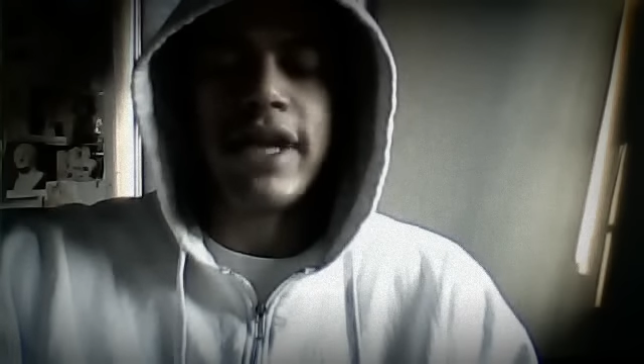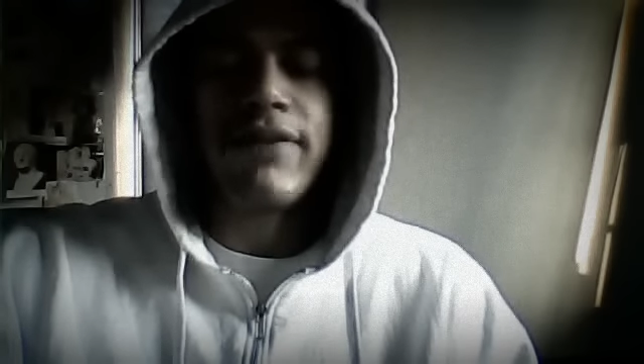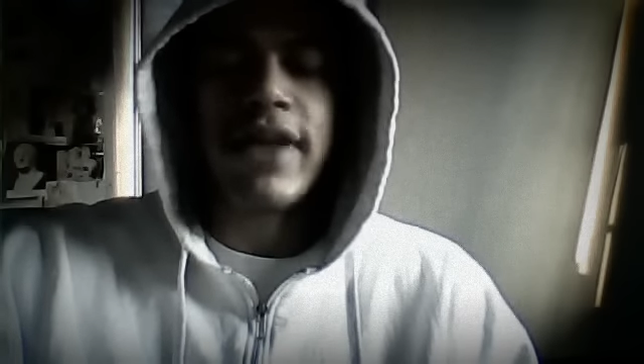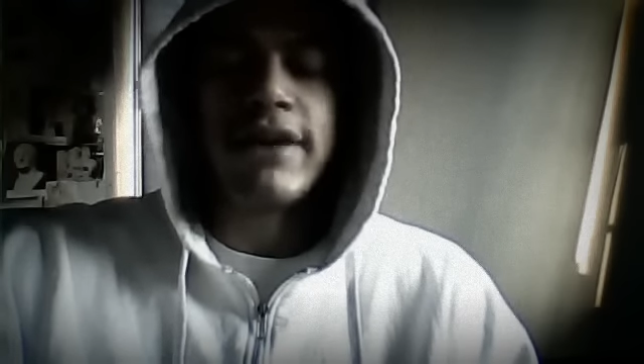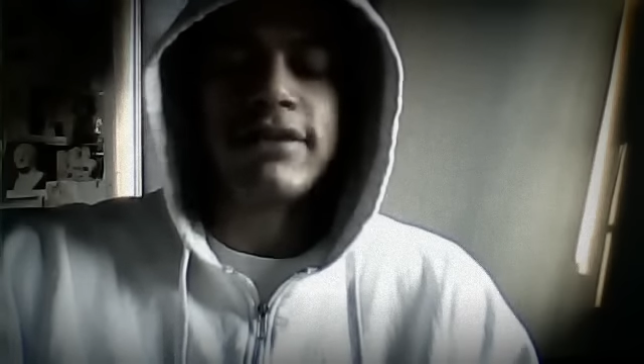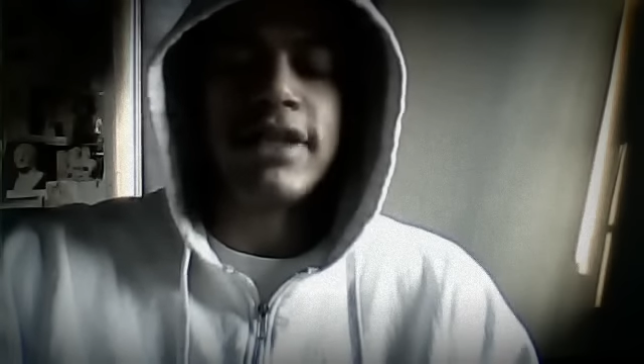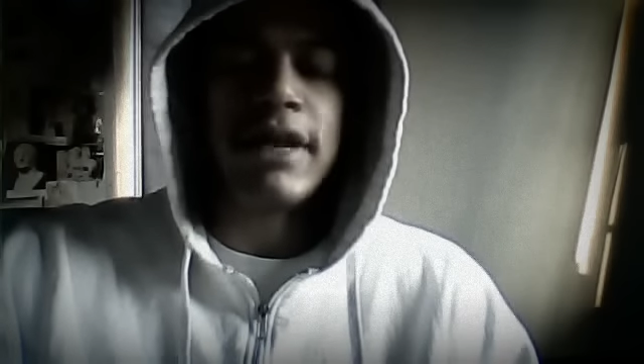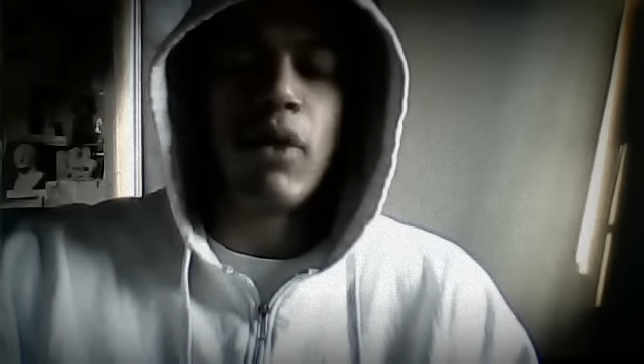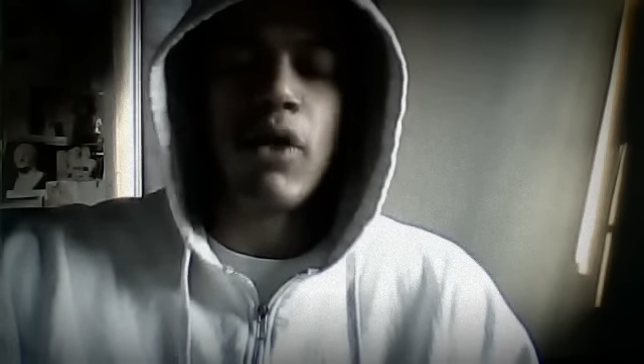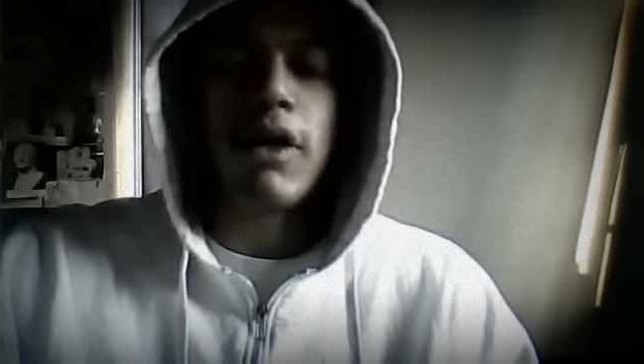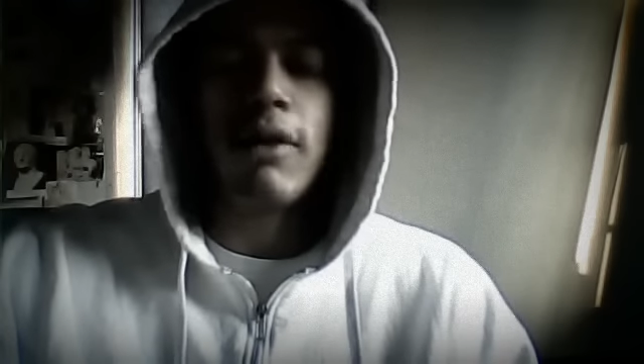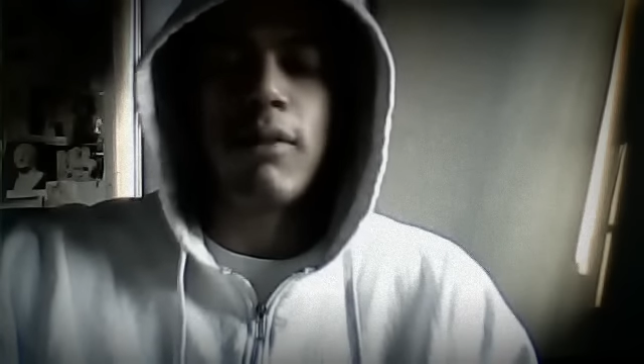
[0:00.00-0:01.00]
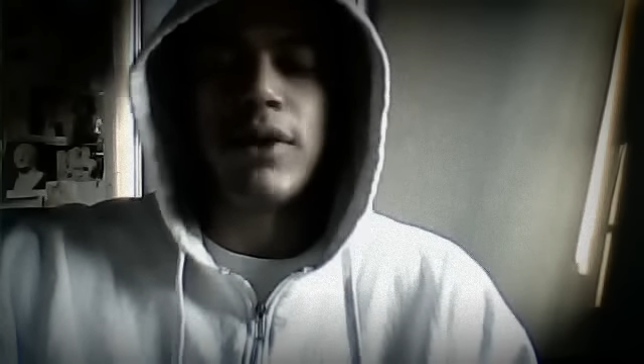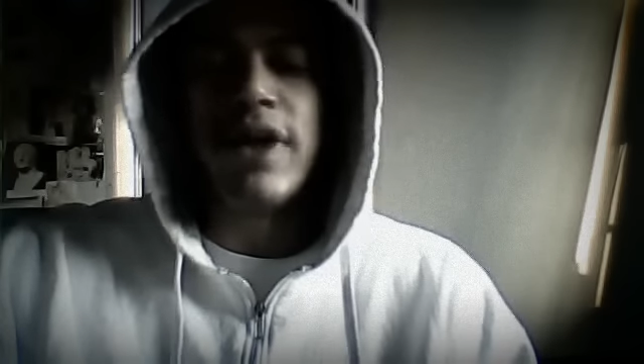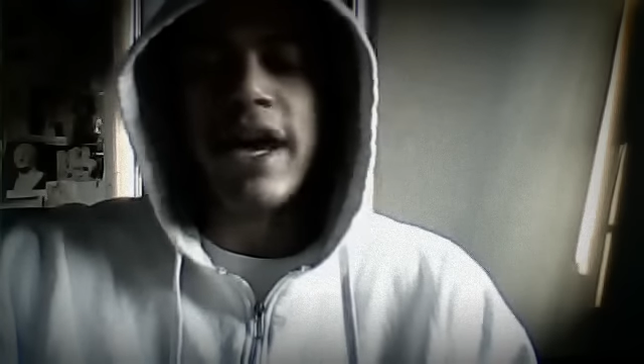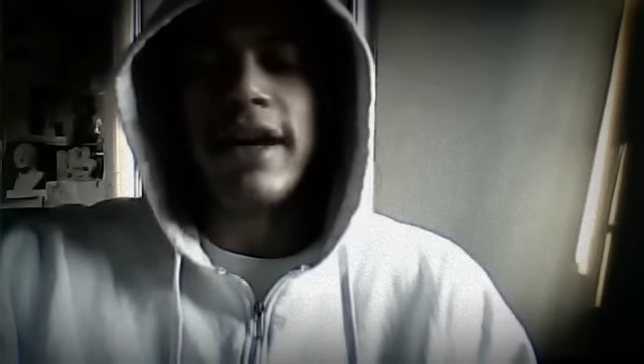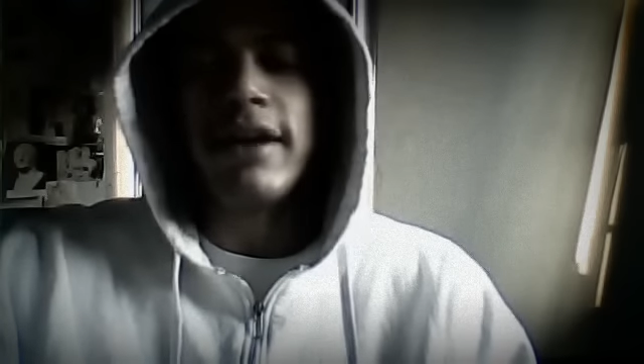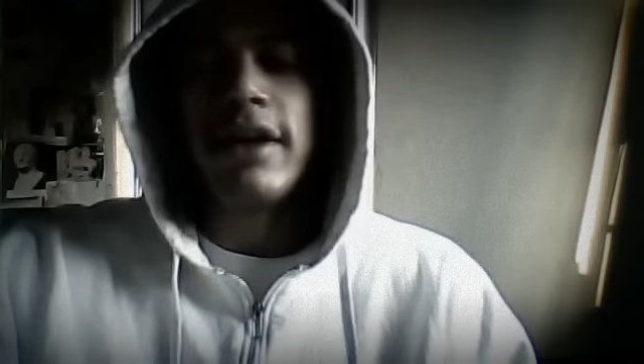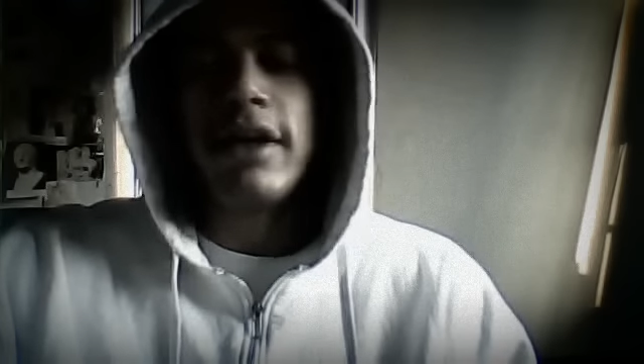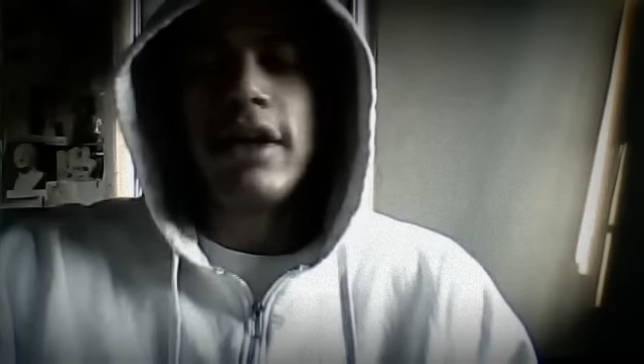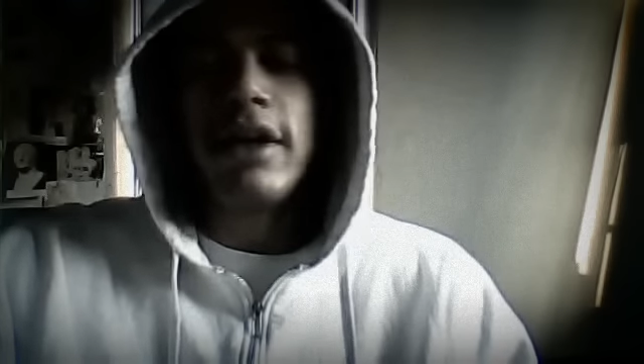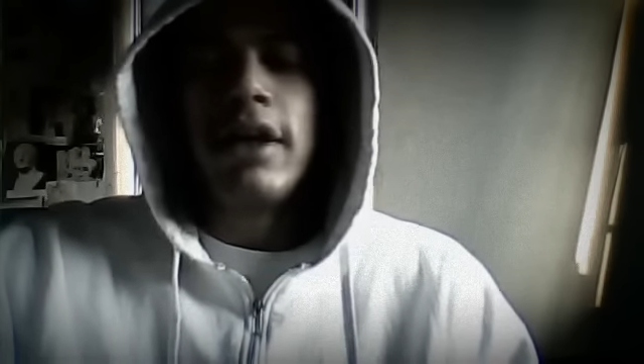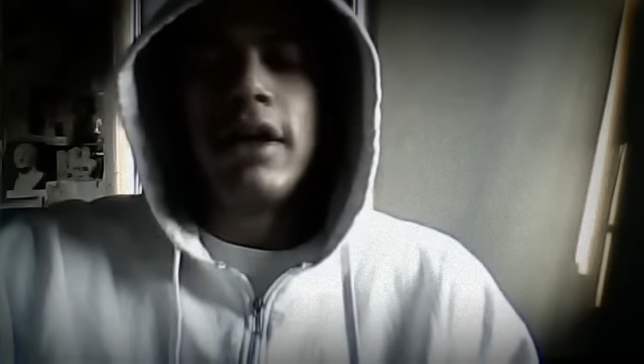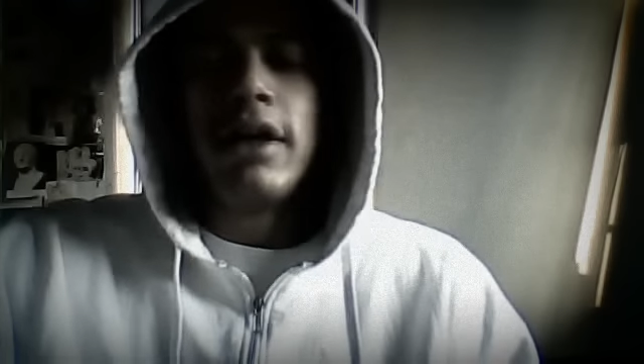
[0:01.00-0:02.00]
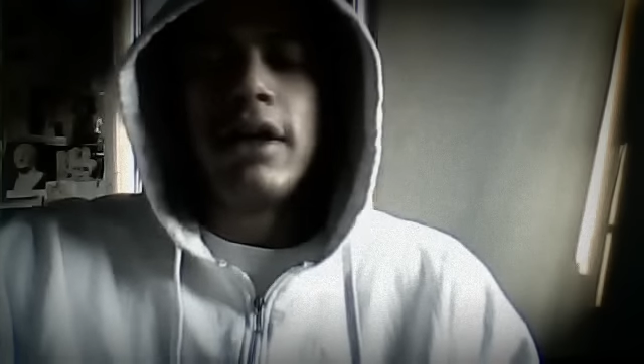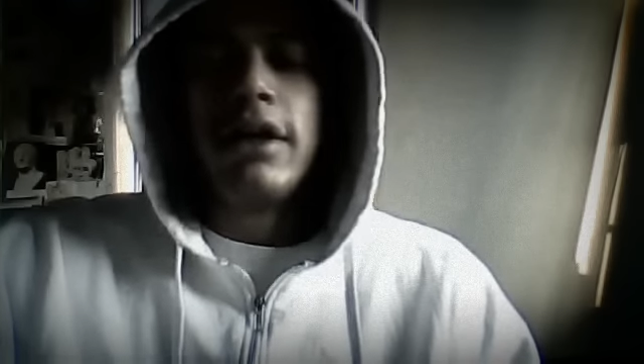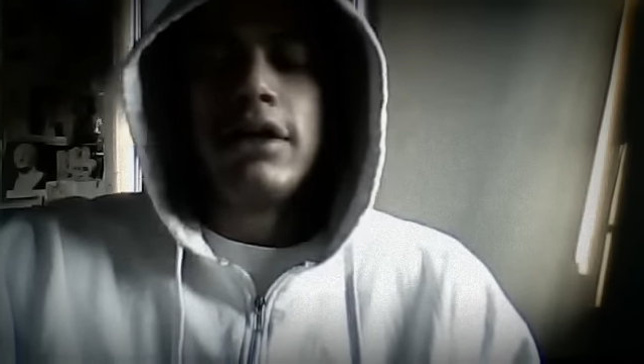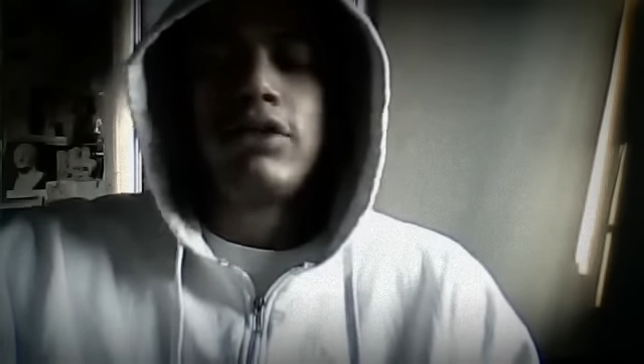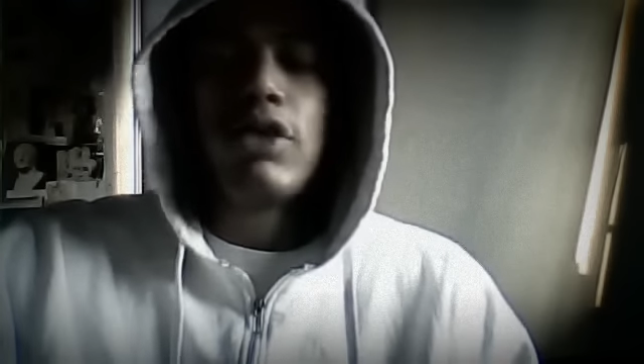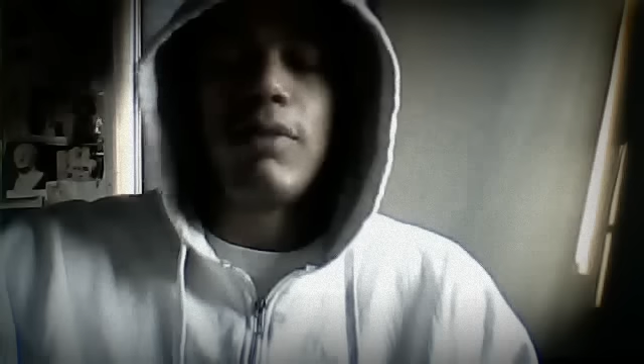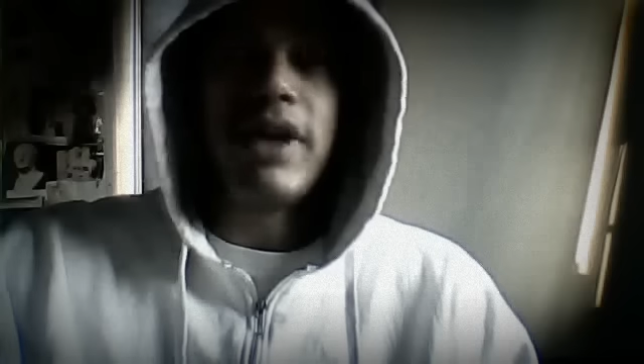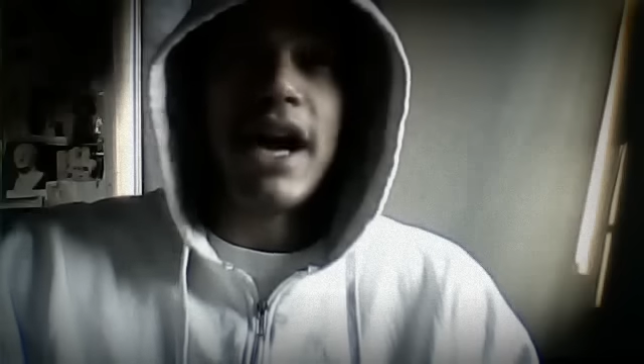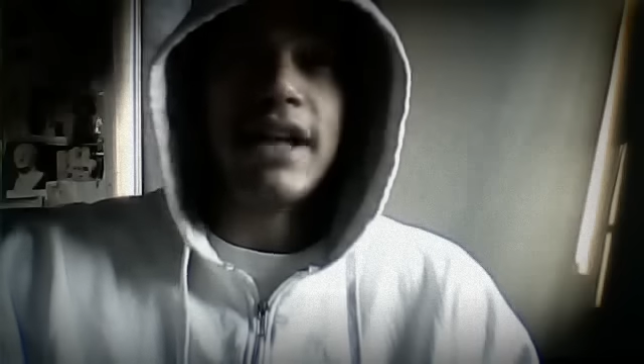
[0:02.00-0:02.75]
the 10,000-day war, when you had Truman,